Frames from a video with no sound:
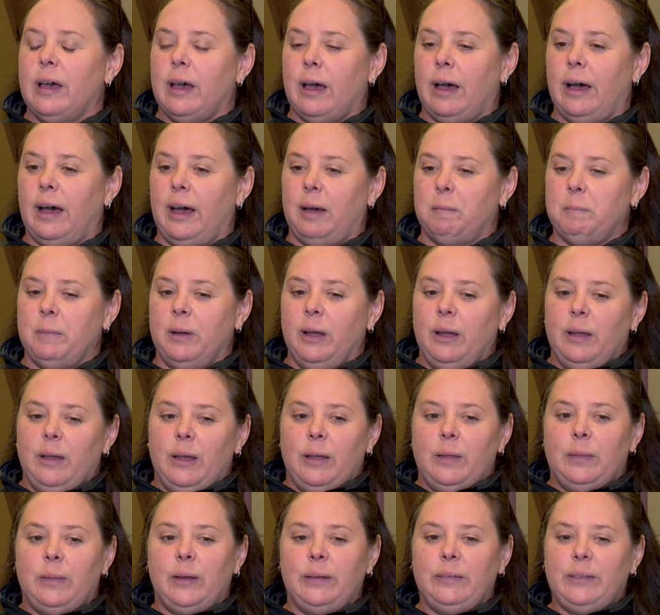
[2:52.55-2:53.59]
um,
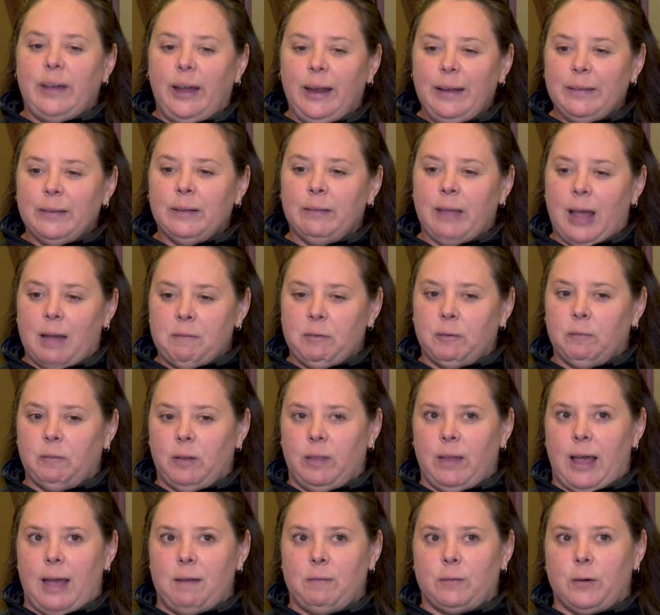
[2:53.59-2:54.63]
the day in the life of a
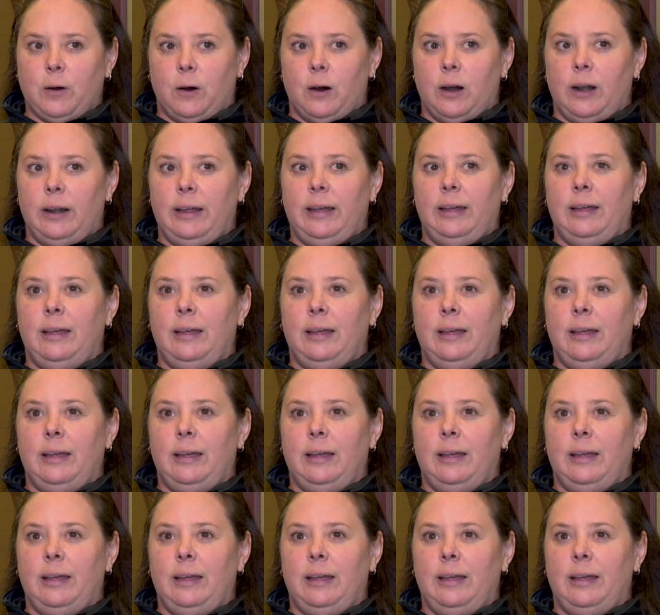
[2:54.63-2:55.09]
lifeguard